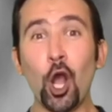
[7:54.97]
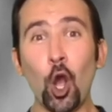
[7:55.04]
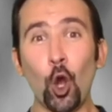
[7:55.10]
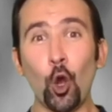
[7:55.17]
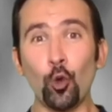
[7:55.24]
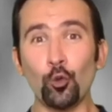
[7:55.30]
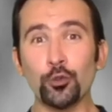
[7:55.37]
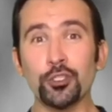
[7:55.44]

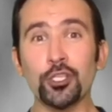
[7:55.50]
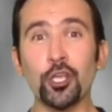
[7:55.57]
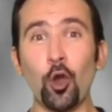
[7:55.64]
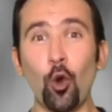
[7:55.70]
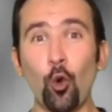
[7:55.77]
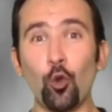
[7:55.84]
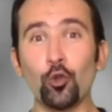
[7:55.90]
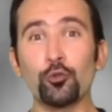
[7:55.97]
owns a
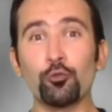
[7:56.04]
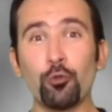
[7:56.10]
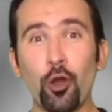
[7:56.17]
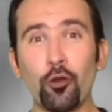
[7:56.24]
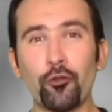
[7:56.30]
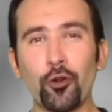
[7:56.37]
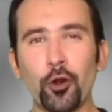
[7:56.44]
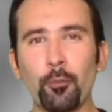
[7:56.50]
gold
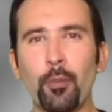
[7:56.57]
rover.